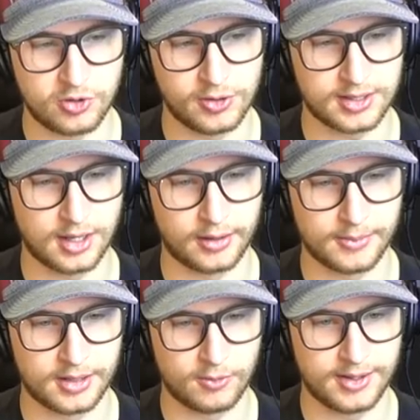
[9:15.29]
to be Julius
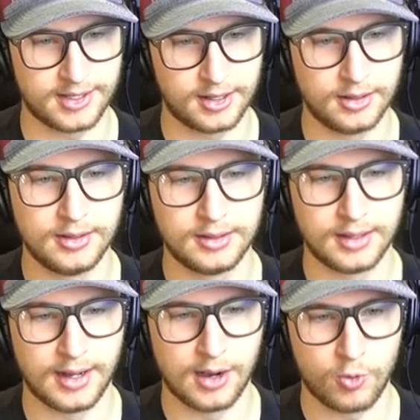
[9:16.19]
Honka, but it wasn't.
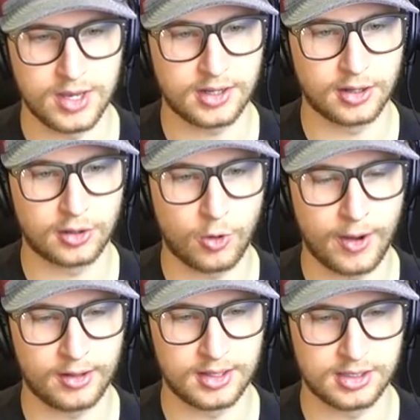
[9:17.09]
Uh, Uyghur,
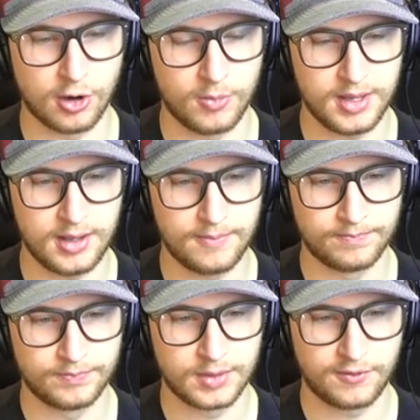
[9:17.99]
Quayle, and Domi
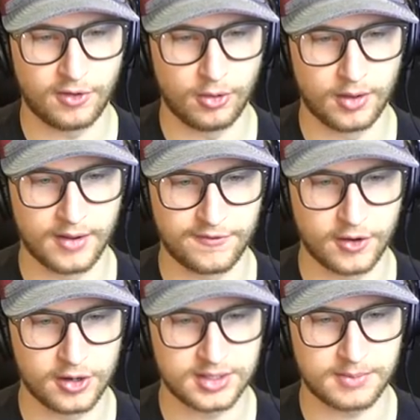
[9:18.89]
for a
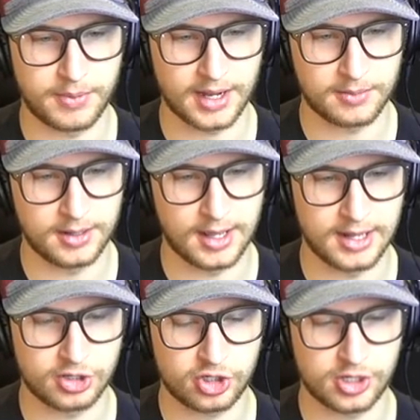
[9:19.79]
first. Beckman and